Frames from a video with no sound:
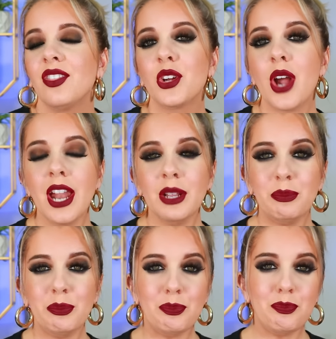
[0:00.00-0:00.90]
They're kind
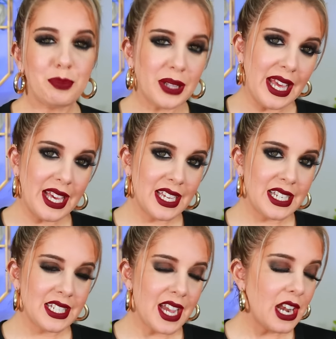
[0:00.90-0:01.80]
of
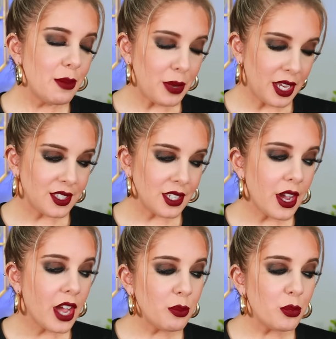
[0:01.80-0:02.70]
bland, kind of basic,
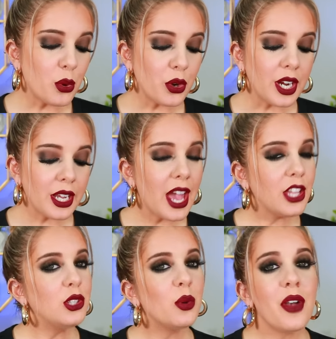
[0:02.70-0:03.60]
kind of boring.
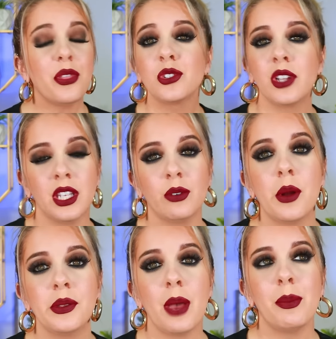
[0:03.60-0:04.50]
And you know what? There's nothing
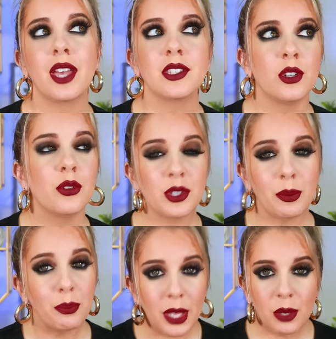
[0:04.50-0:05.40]
wrong with that because I know there's a
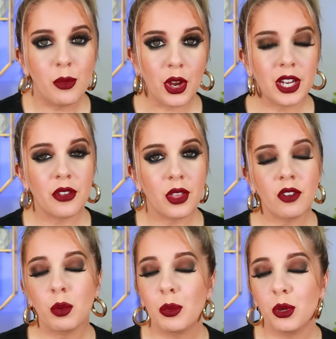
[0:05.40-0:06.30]
big market out there
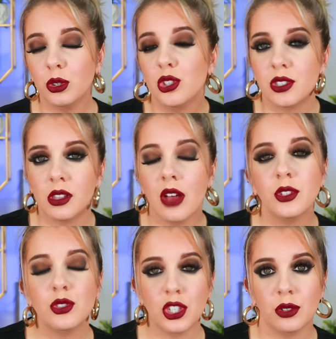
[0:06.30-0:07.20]
of people who just love
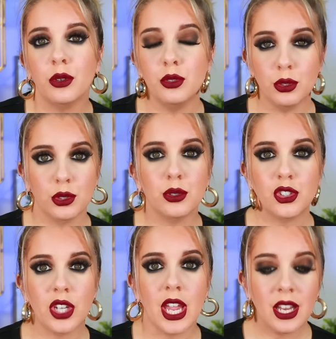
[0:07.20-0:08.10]
the general neutral
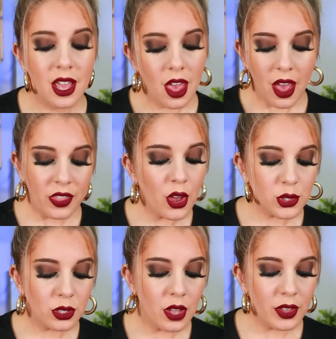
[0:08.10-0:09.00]
shade. And they
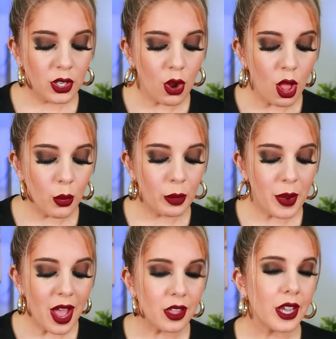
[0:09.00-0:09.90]
also love like an all-in-one
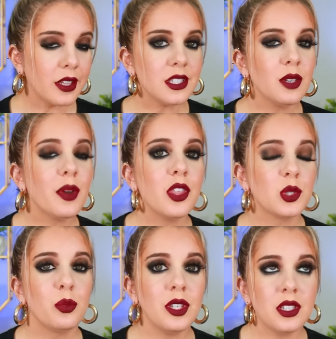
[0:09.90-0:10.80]
palette. I can see why
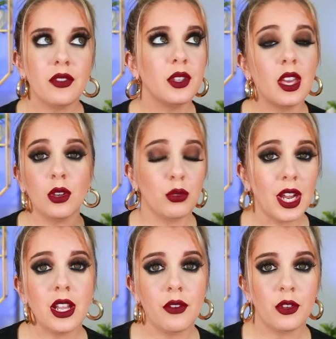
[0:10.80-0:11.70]
this would be definitely a
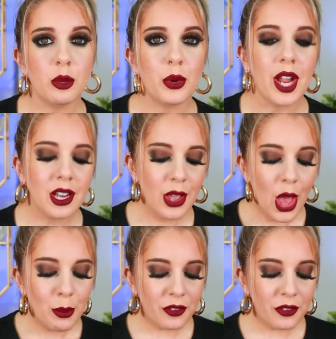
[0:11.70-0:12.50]
great hit for the brand.